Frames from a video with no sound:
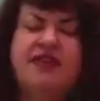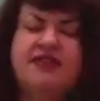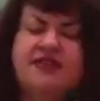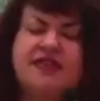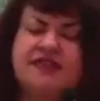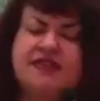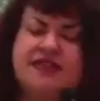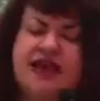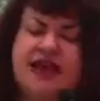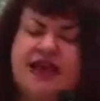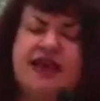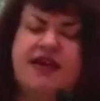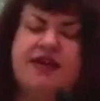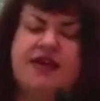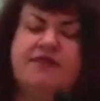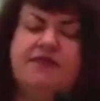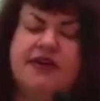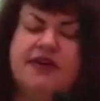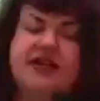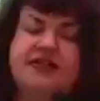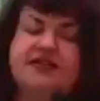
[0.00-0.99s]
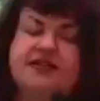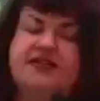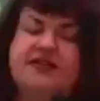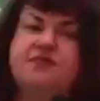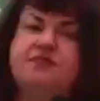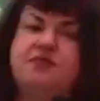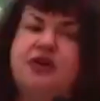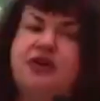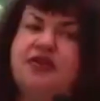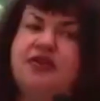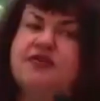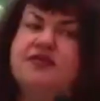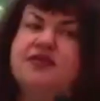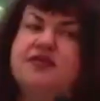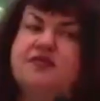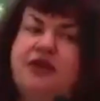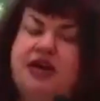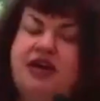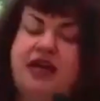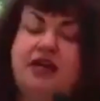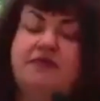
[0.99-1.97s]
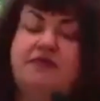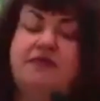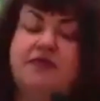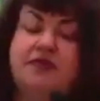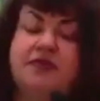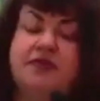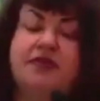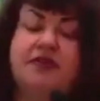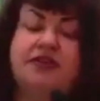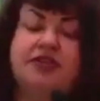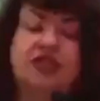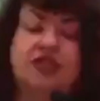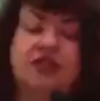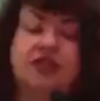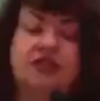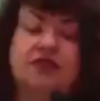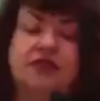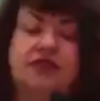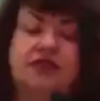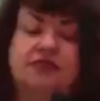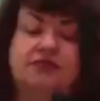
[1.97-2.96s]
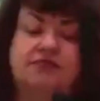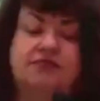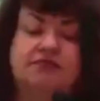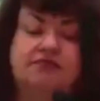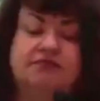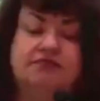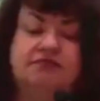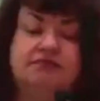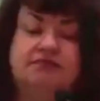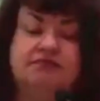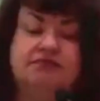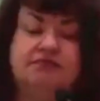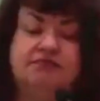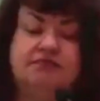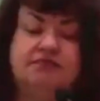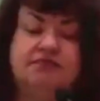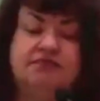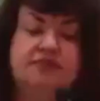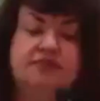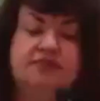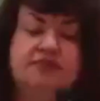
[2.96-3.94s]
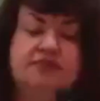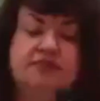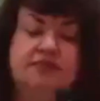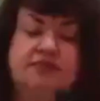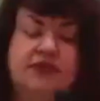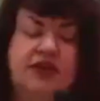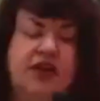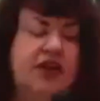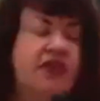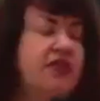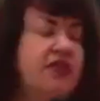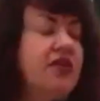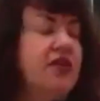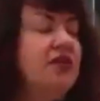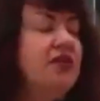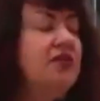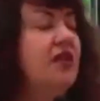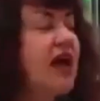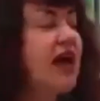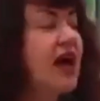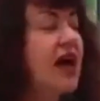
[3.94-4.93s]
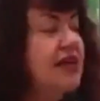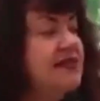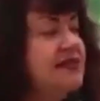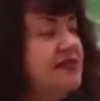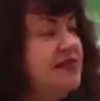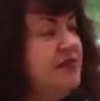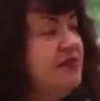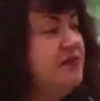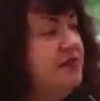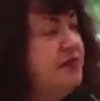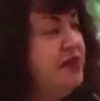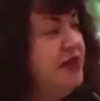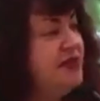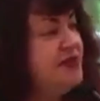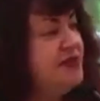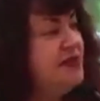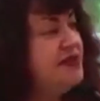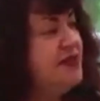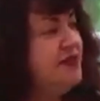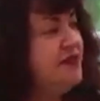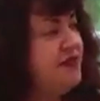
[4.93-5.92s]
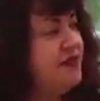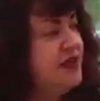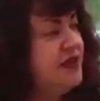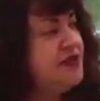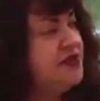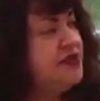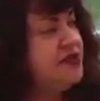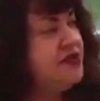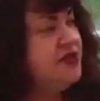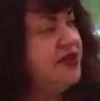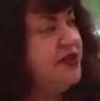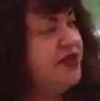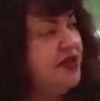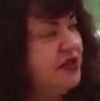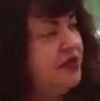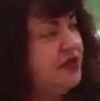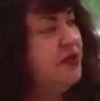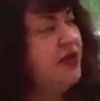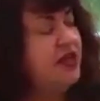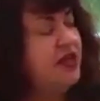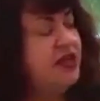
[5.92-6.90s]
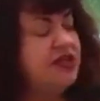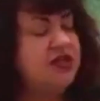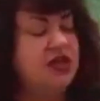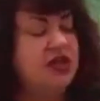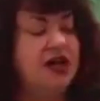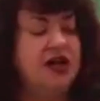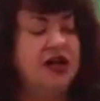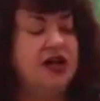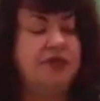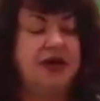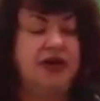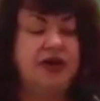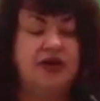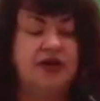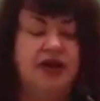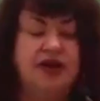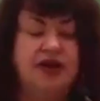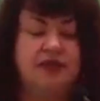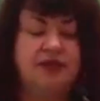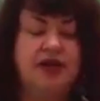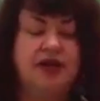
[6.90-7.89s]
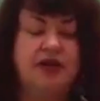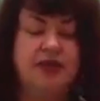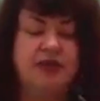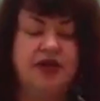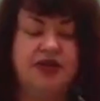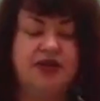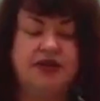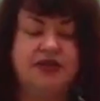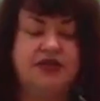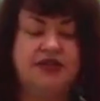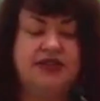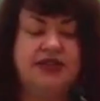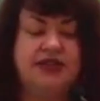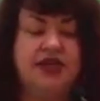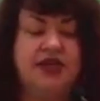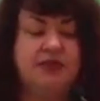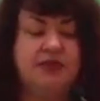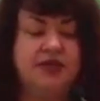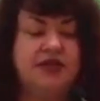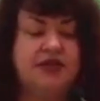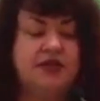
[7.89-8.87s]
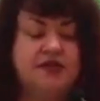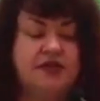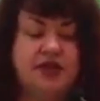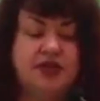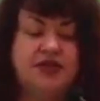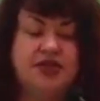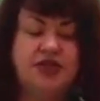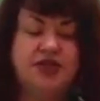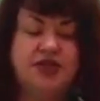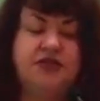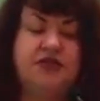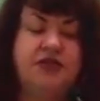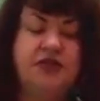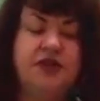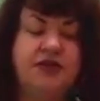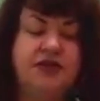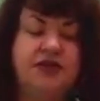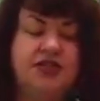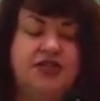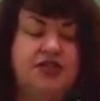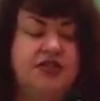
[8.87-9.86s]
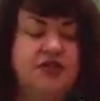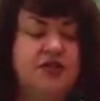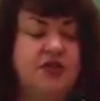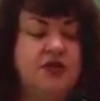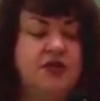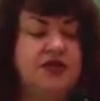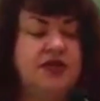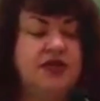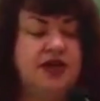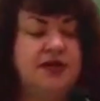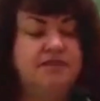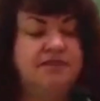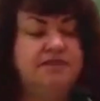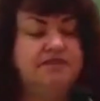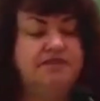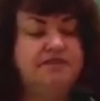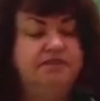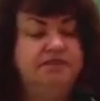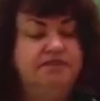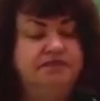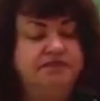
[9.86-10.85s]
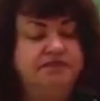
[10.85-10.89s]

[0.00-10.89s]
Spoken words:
the sacrifices mothers made for their children. There are lots of bits of history that we could talk about all about Mother's Day, but those are two I want you to hold up.